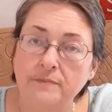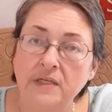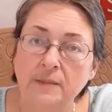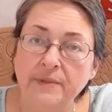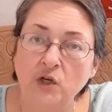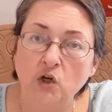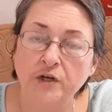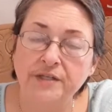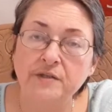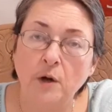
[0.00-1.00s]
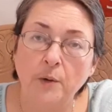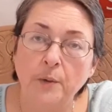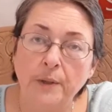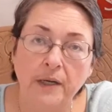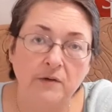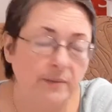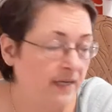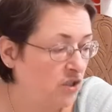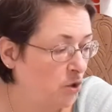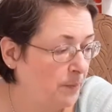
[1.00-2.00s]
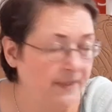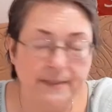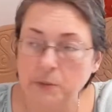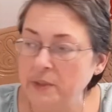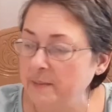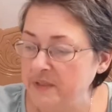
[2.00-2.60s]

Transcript: in a big hurry. So I'll, I would imagine I'll put this one up